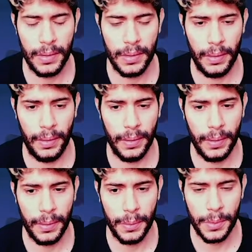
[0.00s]

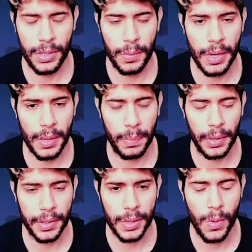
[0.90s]
We should be at
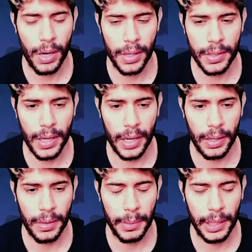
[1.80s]
+1 attack,
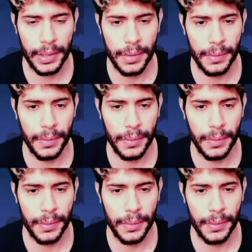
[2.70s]
I believe.